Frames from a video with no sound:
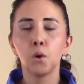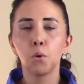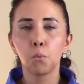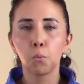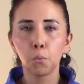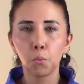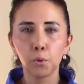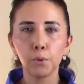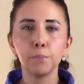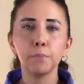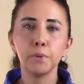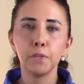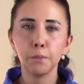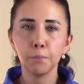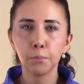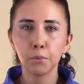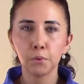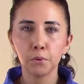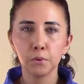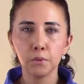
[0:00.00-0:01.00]
Wood
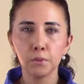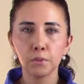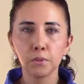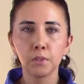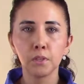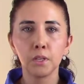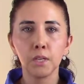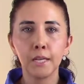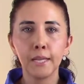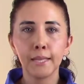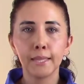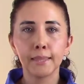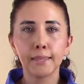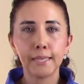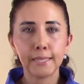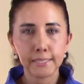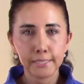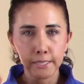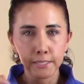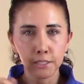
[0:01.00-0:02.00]
people,
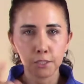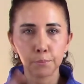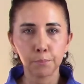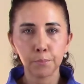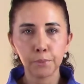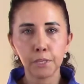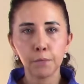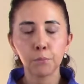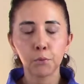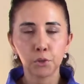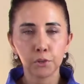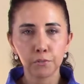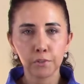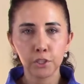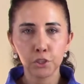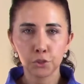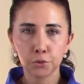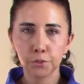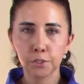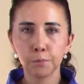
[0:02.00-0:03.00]
they tend to be
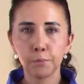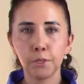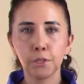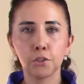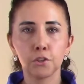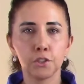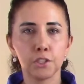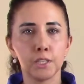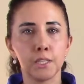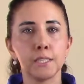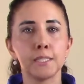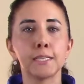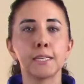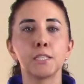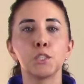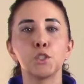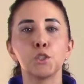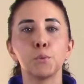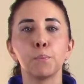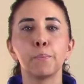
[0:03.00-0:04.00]
motivational speakers, and they
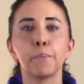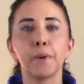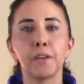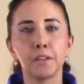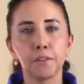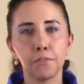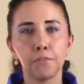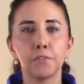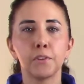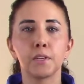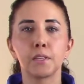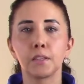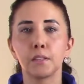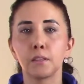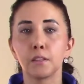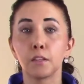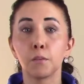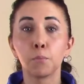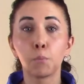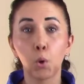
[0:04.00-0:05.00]
tend to benefit
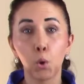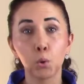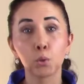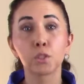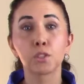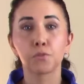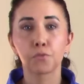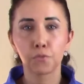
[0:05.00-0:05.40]
the most